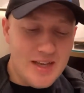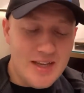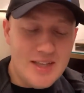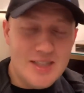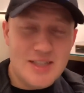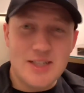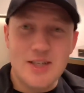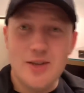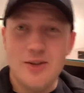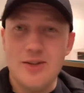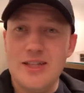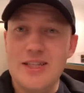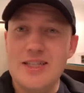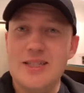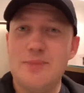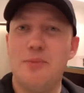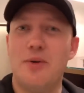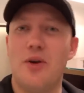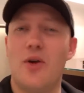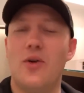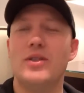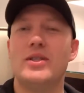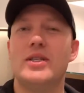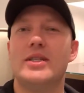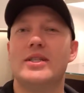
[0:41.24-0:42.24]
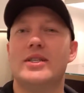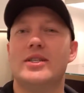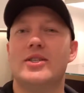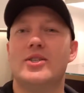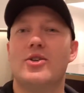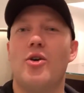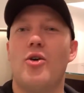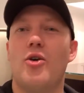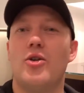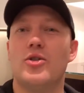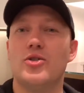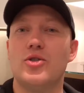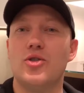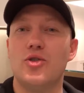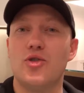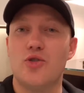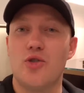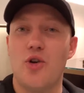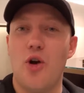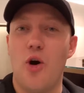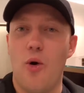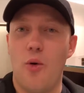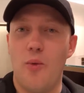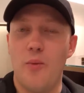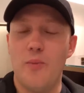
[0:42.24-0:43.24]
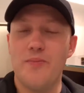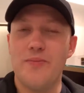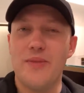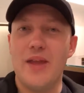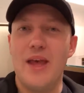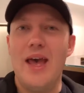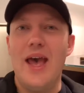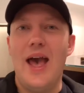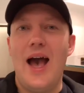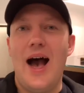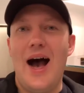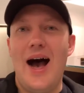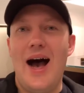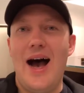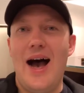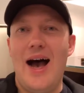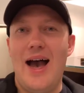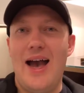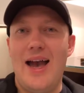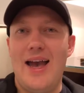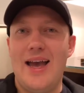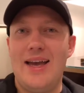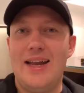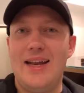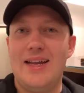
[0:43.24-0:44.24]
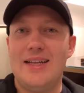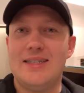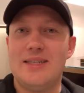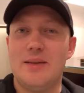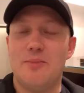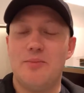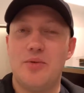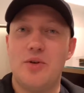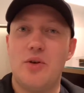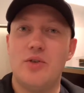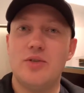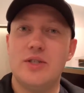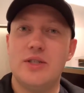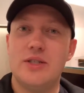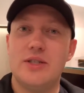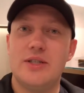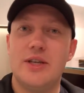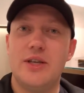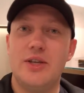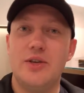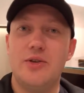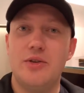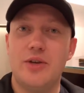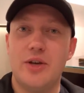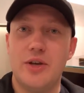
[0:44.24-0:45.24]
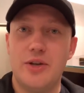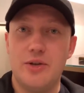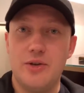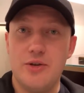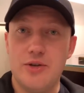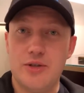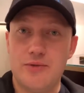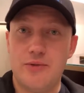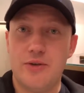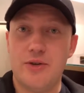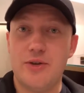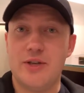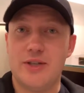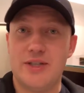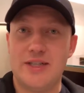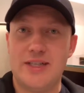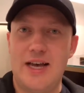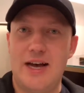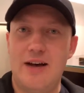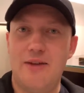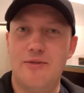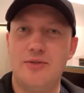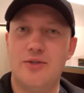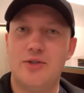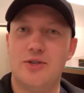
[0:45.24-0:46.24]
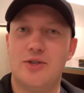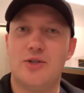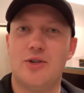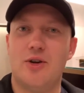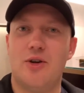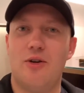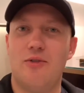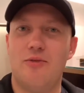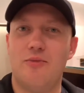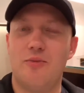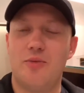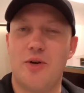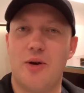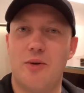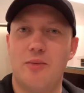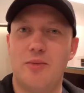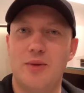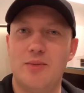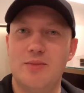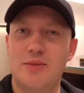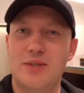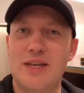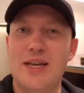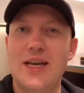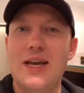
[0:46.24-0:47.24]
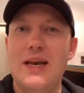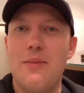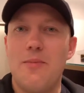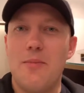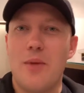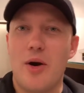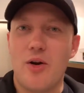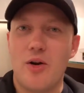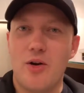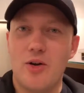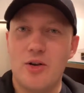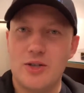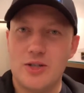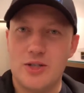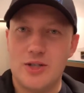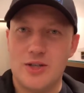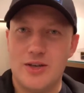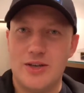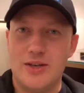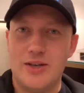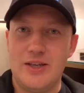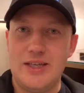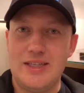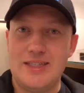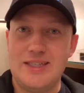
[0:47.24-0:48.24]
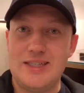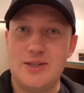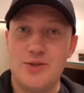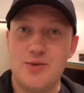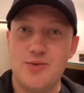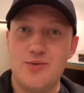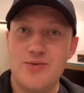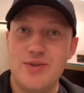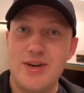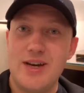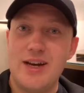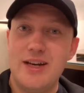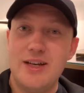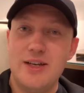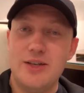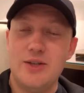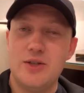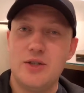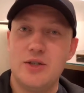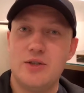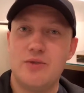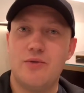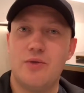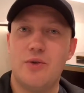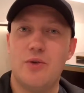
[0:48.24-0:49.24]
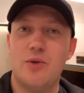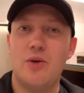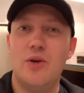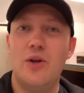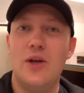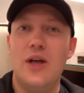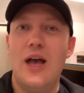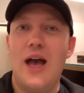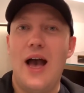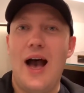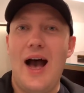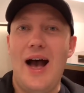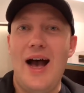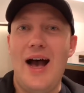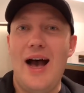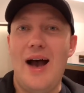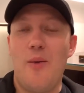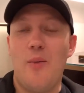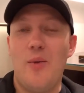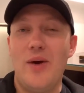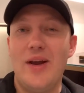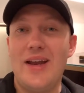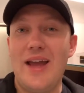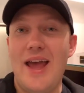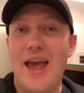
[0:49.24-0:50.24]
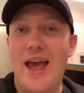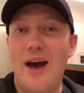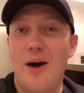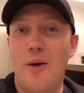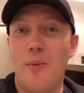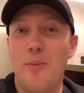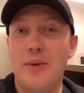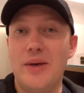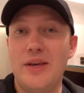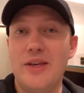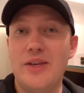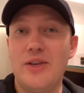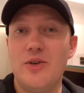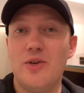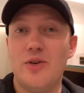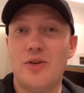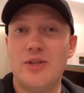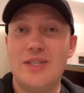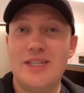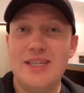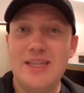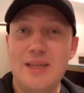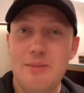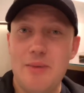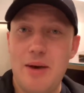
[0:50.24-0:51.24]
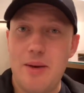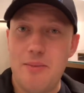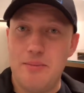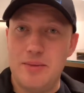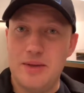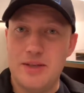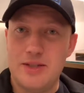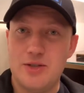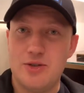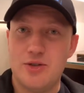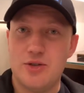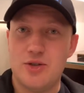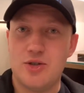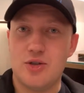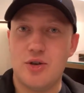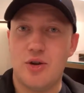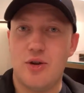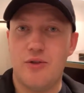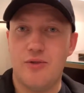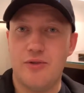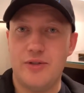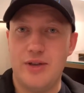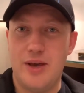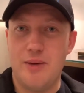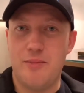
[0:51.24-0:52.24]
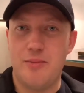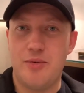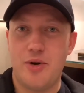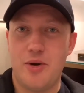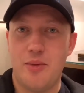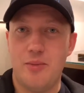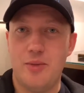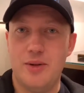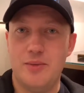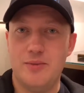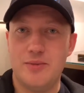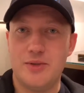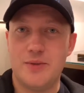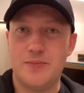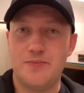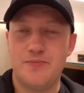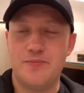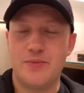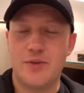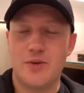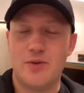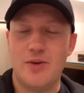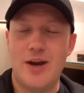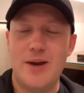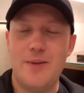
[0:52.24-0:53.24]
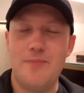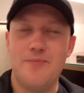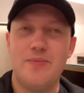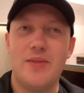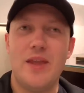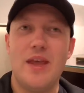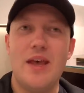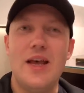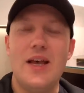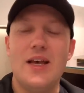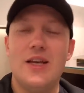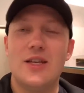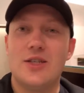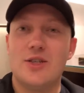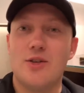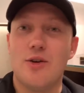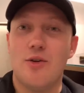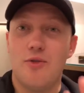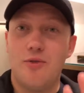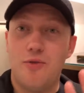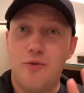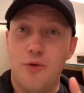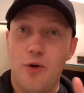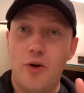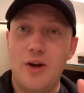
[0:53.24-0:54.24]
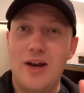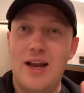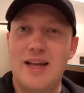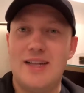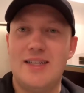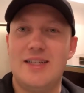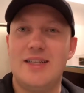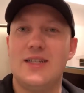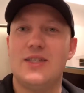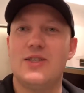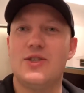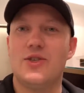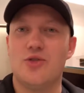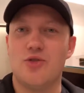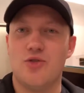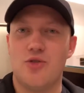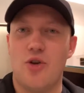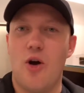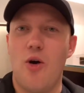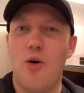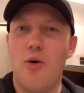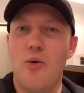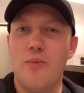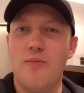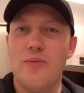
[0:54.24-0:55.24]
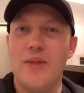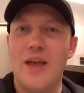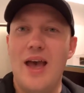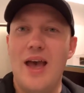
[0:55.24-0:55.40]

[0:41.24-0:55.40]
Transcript: So this process is called GROW, and it's a process that you can use for yourself to solve problems, but also it's really useful when helping your team members to solve their problems, right? So four letters, GROW.